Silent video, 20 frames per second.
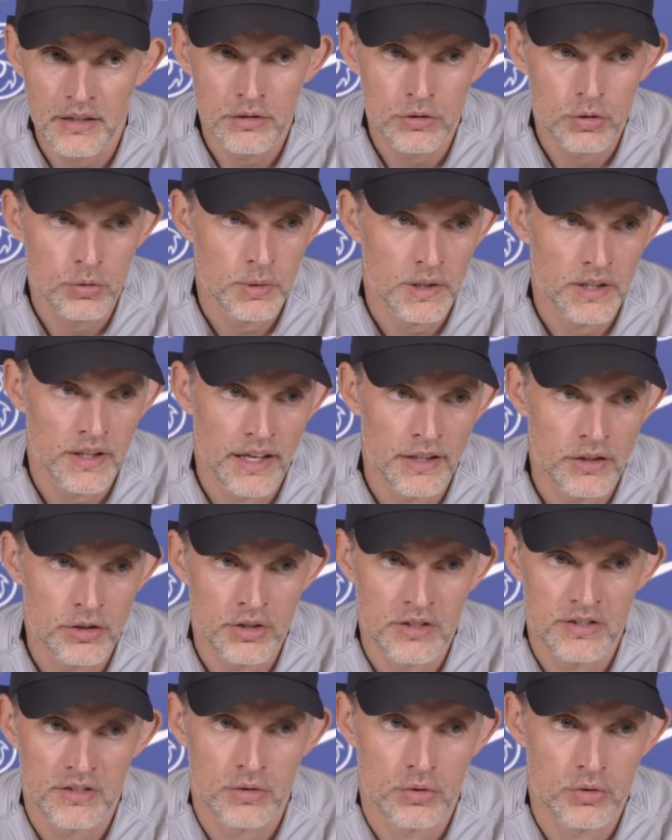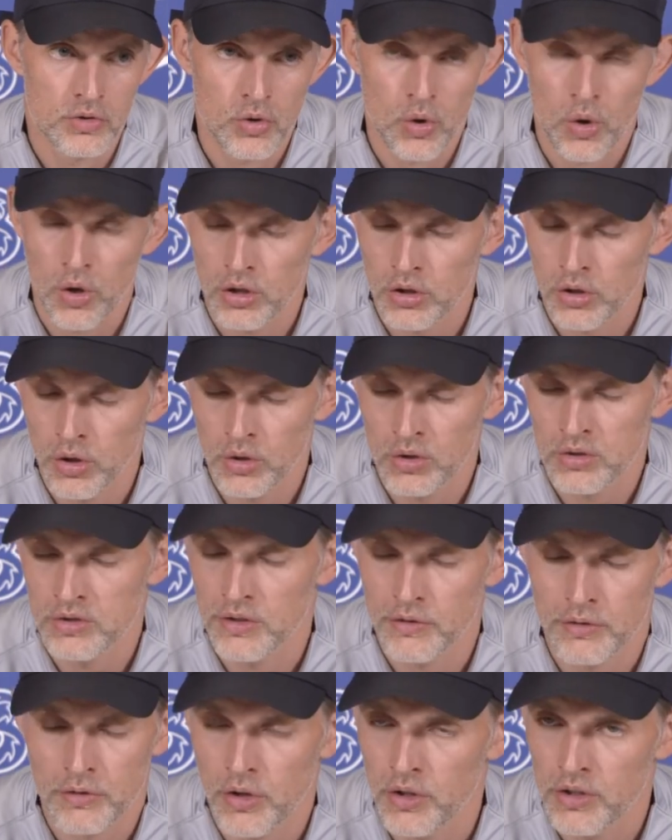to be dangerous, to score goals,
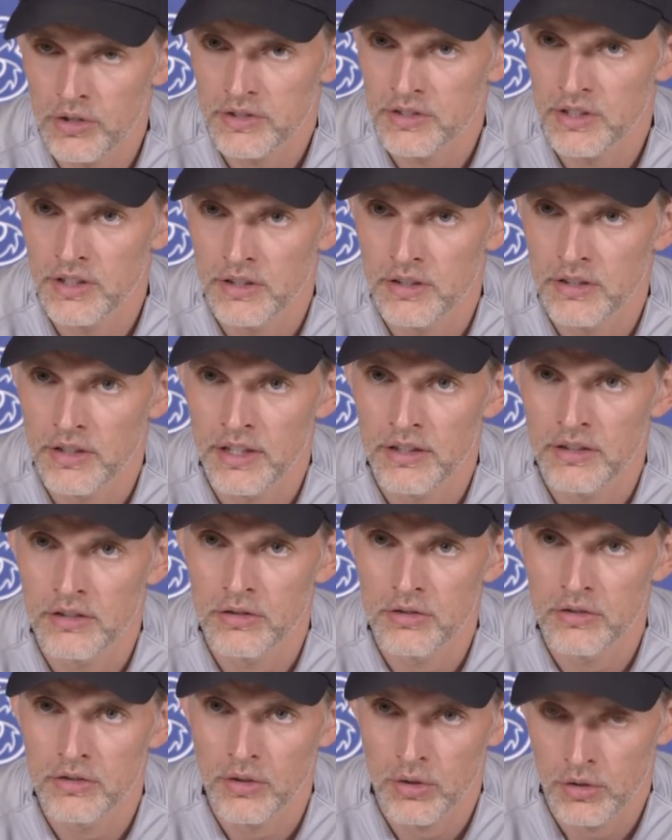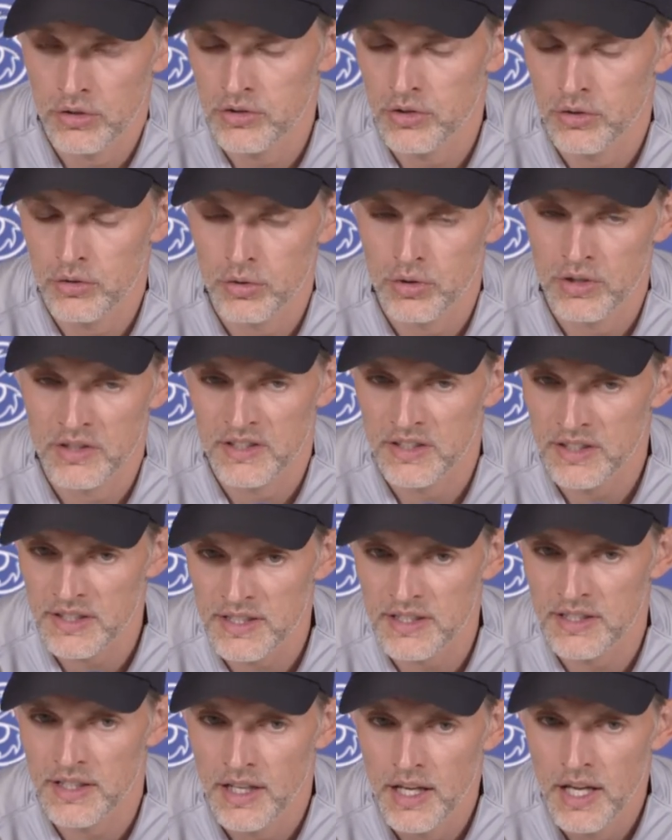of course, and also to
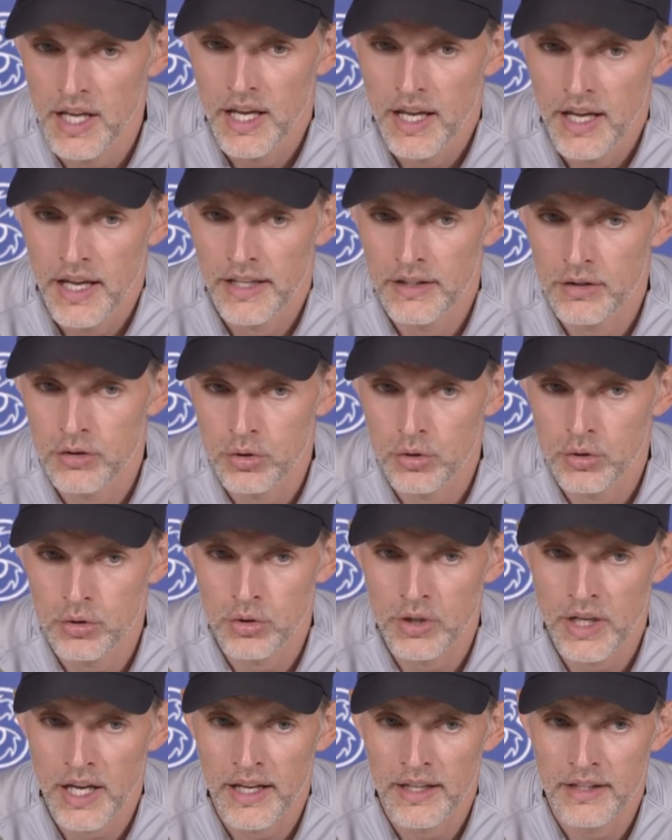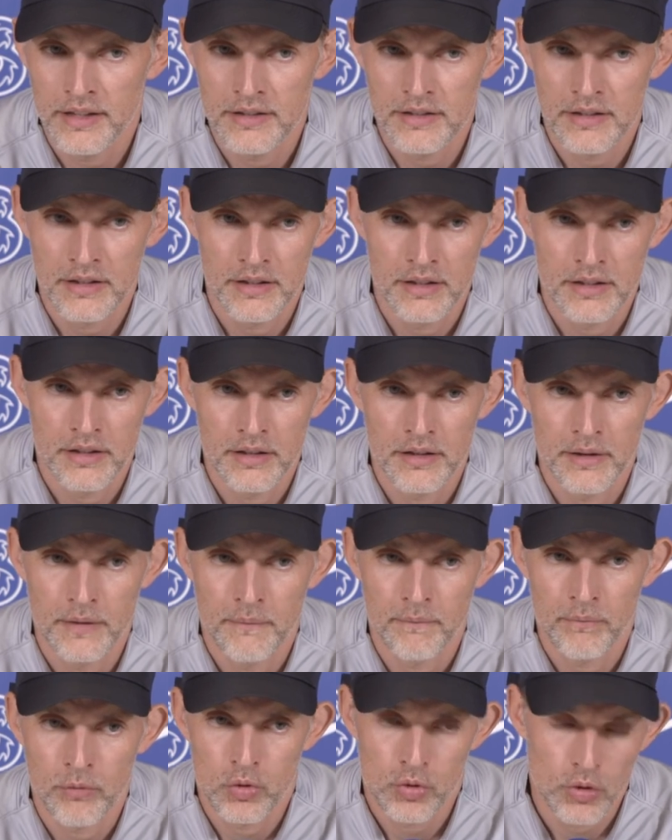assist and to create
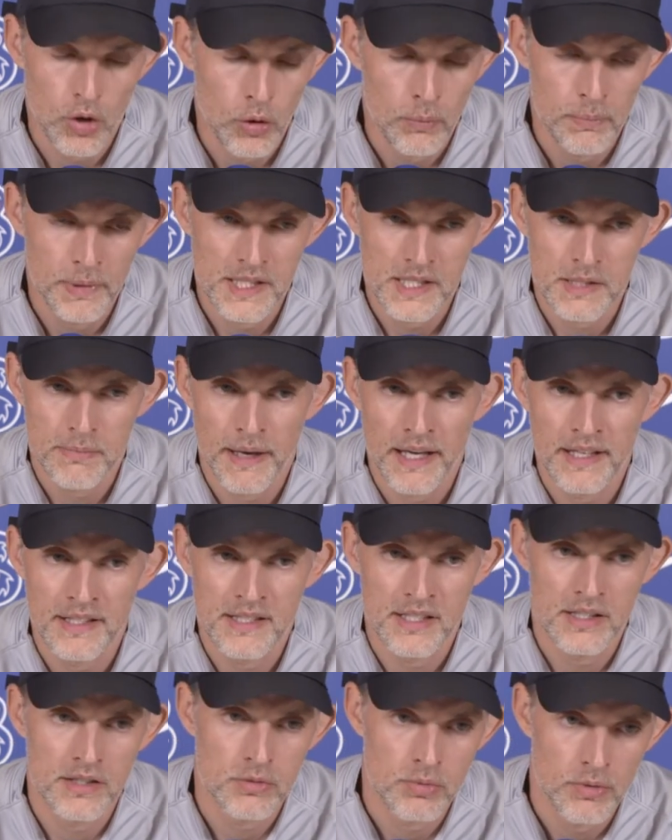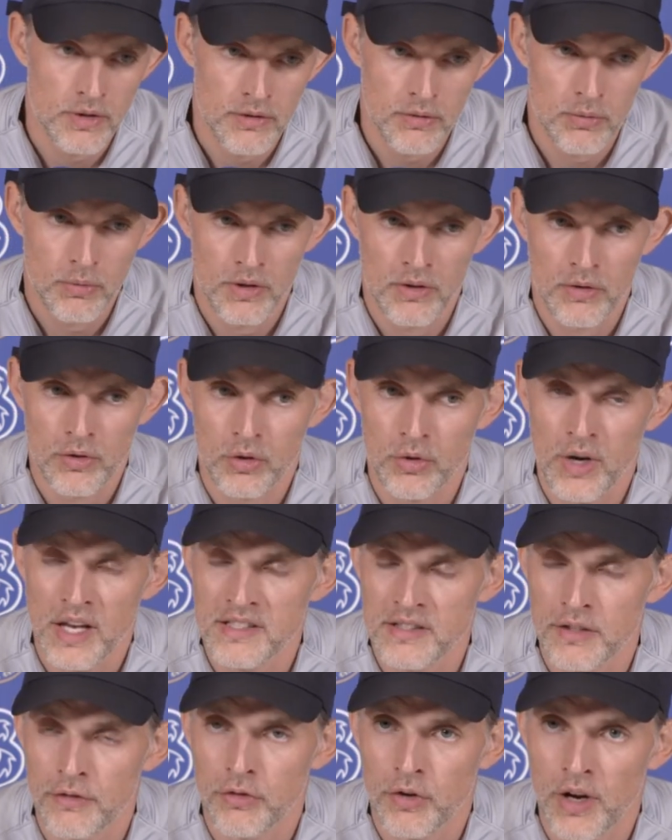to open spaces with
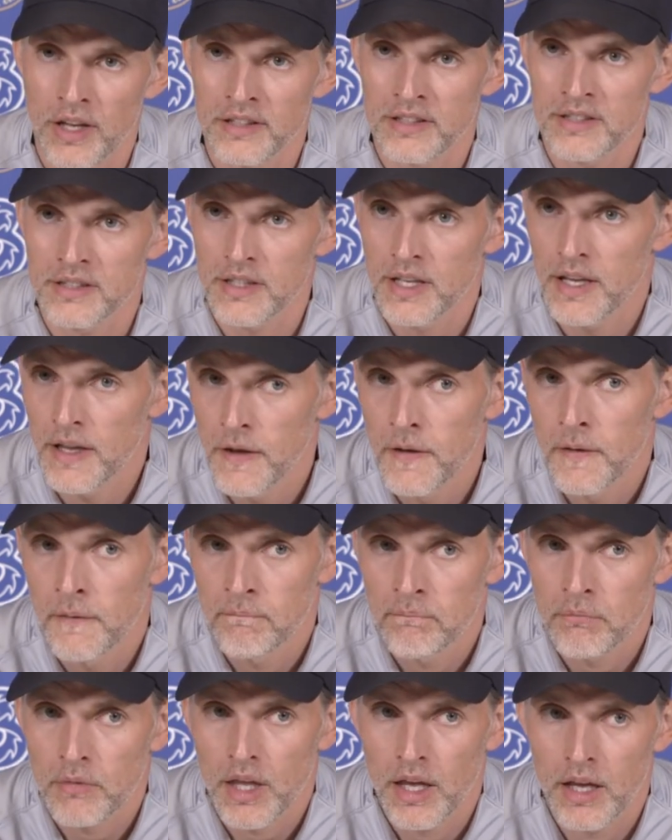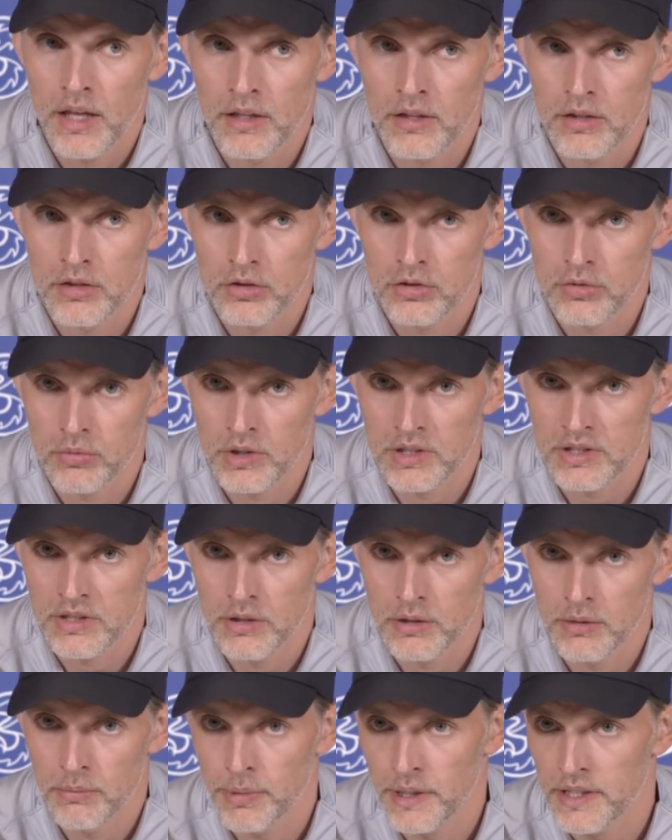aggressive runs. And this was
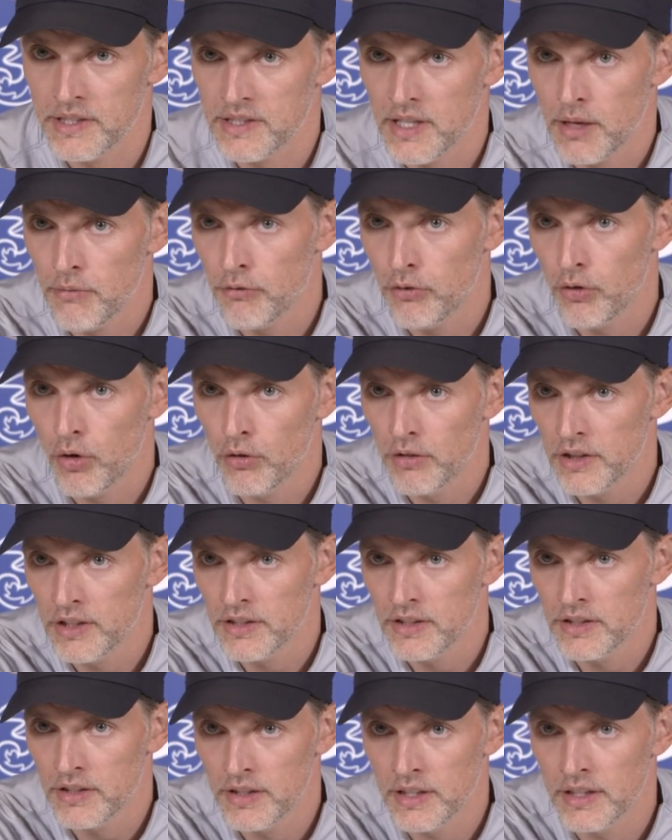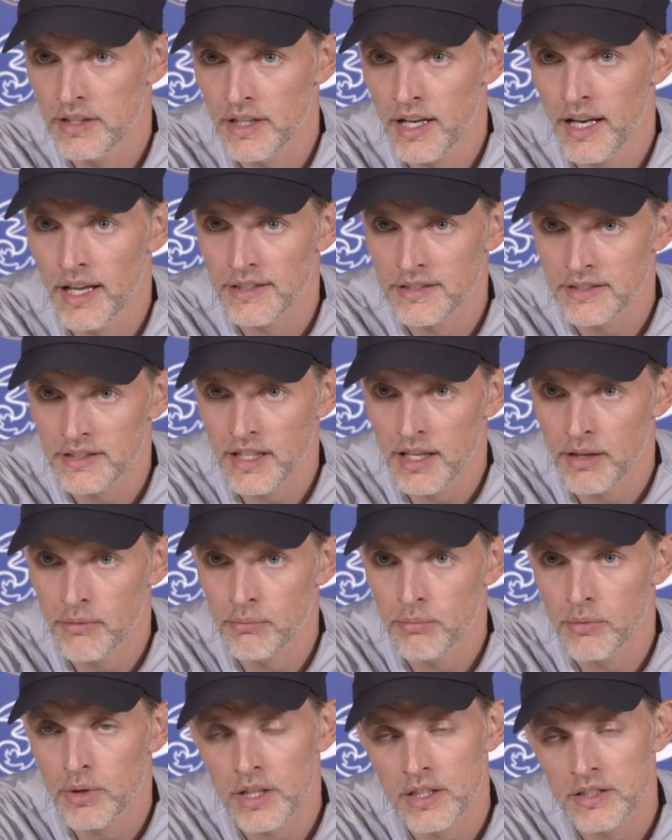a big step forward in the last
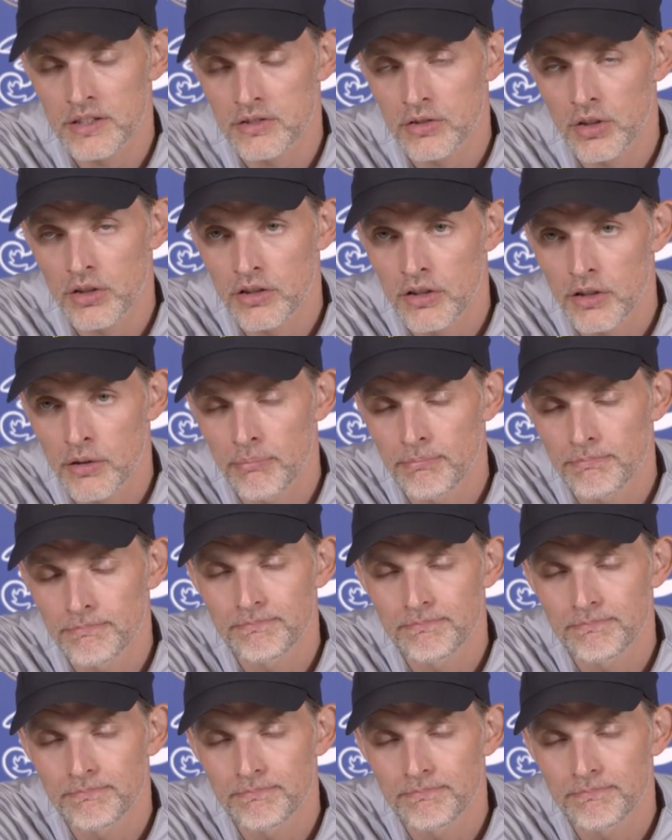game against Tottenham.